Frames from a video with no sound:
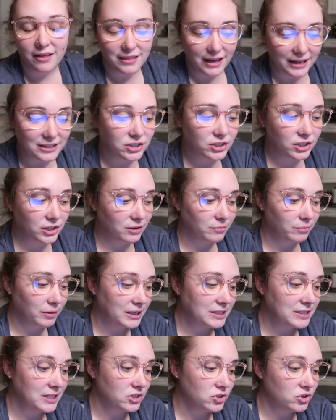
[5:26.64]
that's good
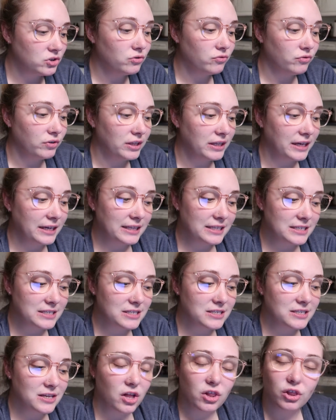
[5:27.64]
because I do feel like
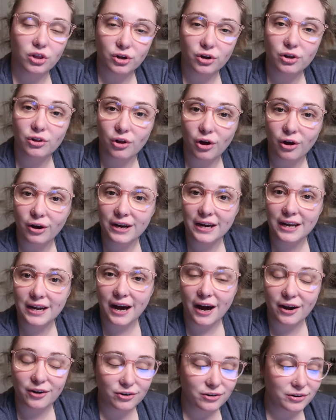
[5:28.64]
this is a little long at
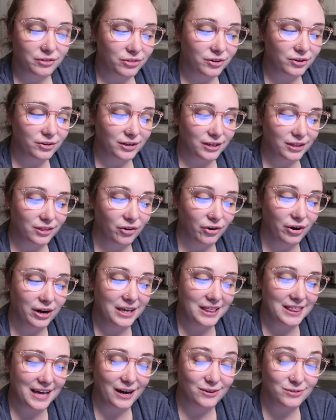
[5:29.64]

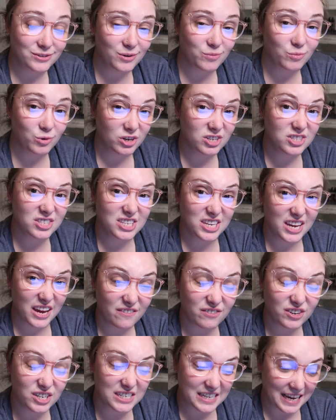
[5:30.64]
133,000 words,
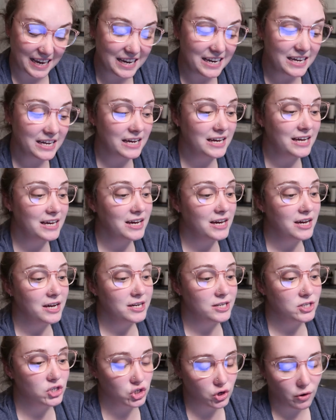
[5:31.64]
give or take,
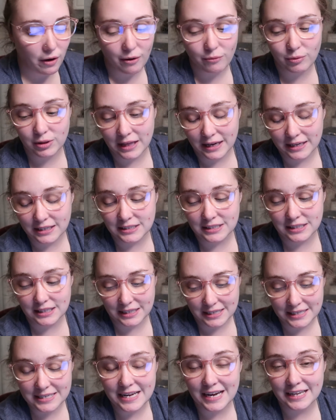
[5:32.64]
so I would like to
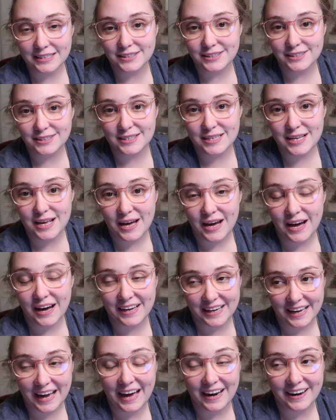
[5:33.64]
condense.
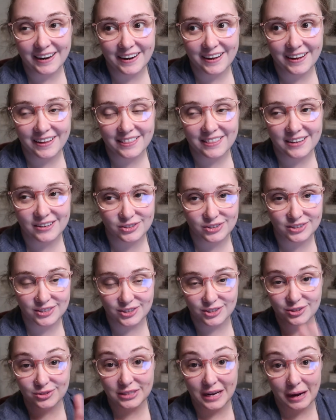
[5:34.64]
Again, there's
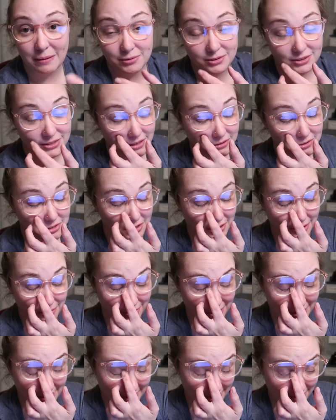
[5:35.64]
the two chapters I was talking
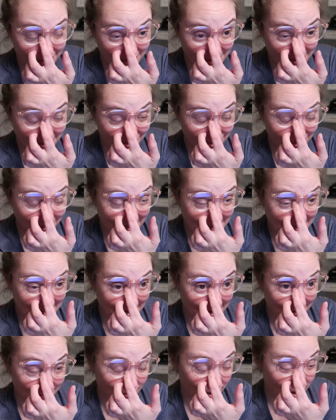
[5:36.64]
about, I think it was yesterday,
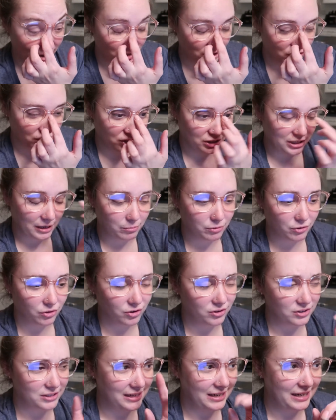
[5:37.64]
that I'm not sure, chapter
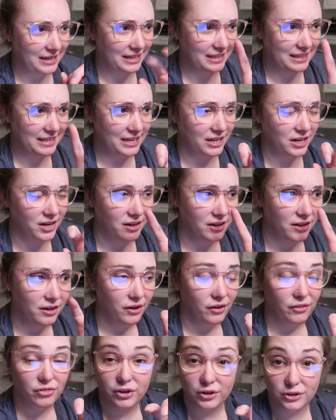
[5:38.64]
13 and I think
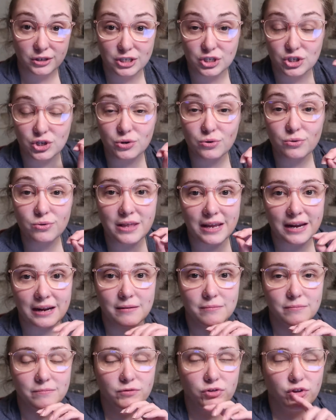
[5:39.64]
32 that
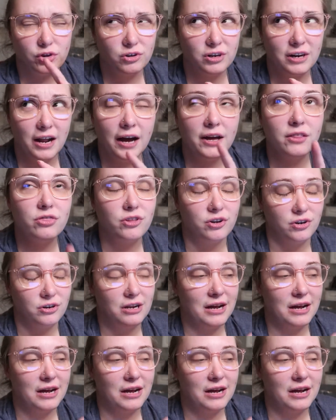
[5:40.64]
I'm, 39,